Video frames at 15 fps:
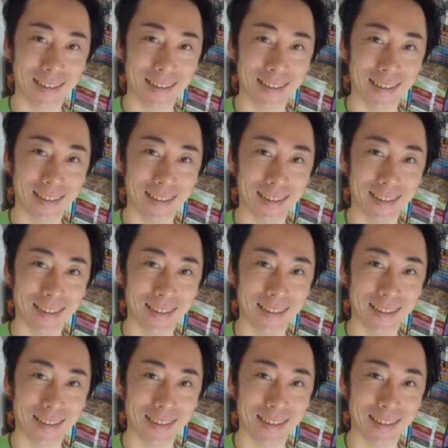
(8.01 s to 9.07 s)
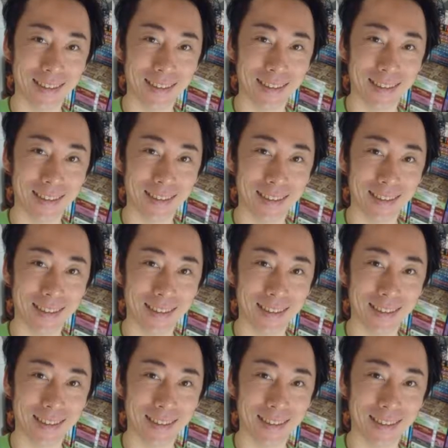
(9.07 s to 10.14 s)

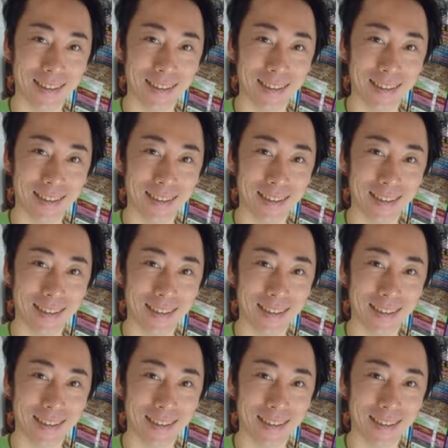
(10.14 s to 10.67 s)
Nobody speaks.